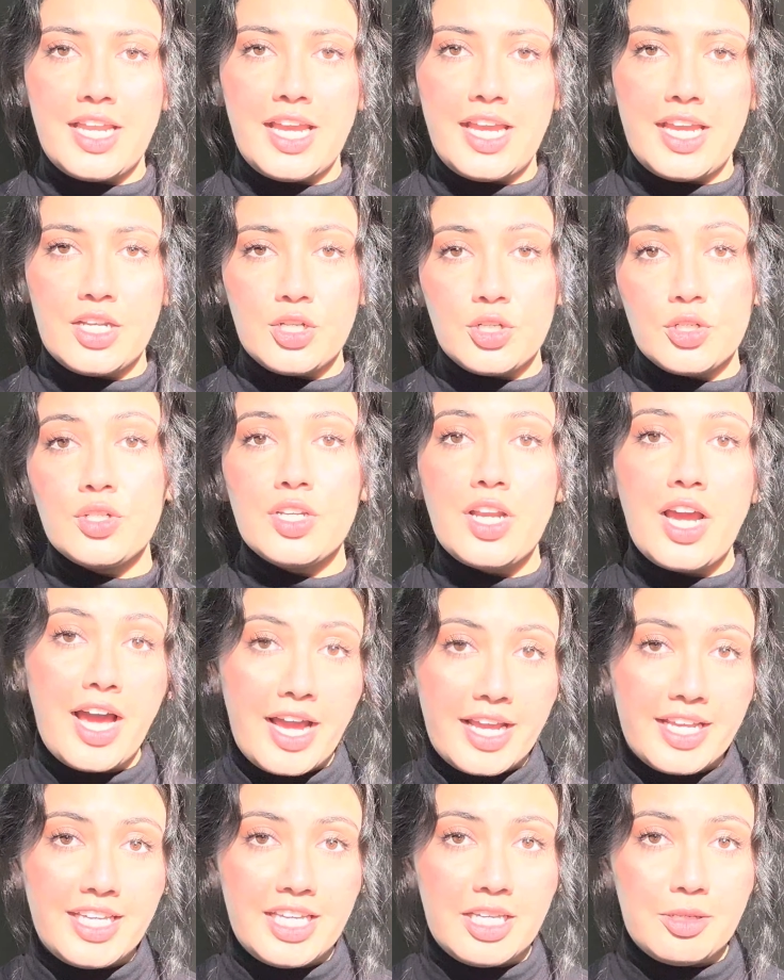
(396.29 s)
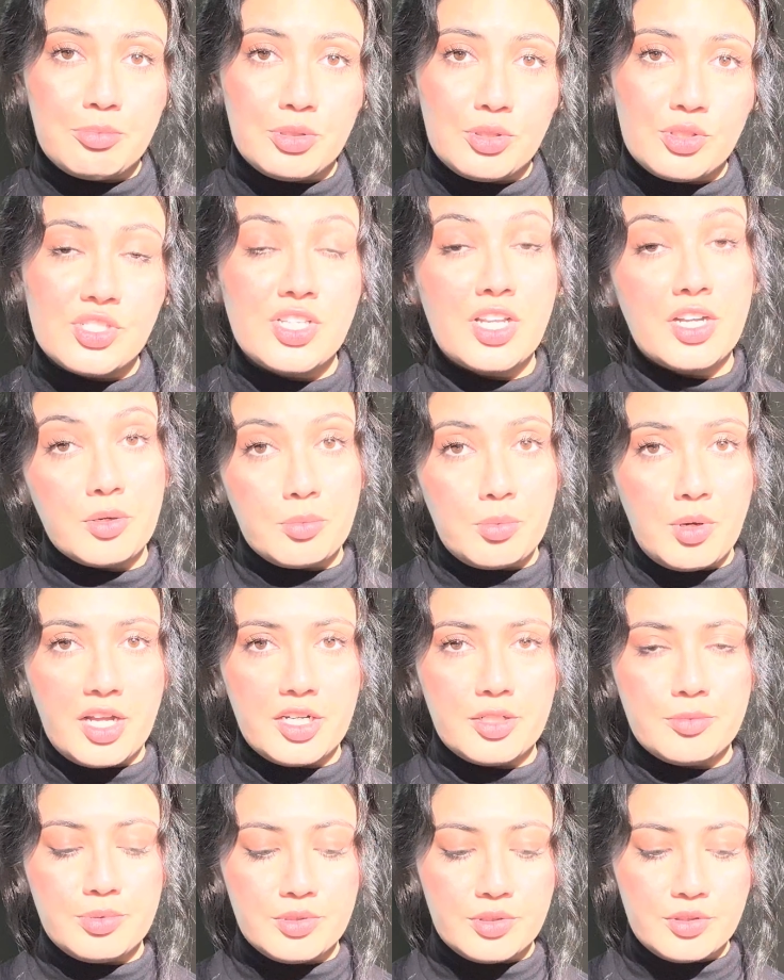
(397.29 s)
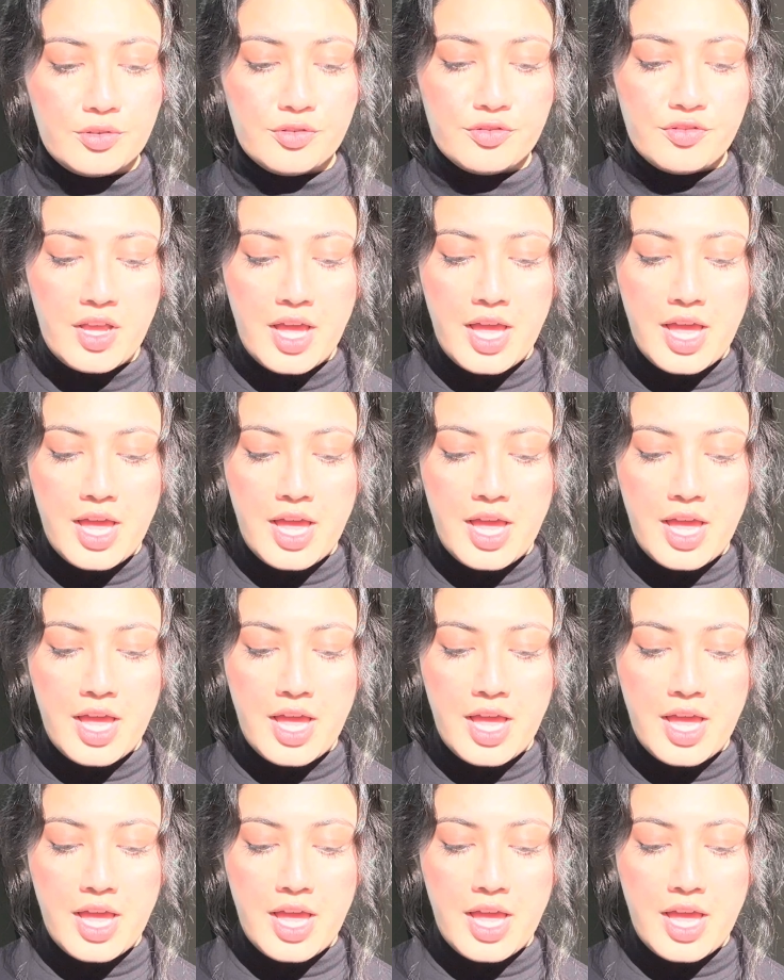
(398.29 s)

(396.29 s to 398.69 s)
in good hiking boots that are waterproof,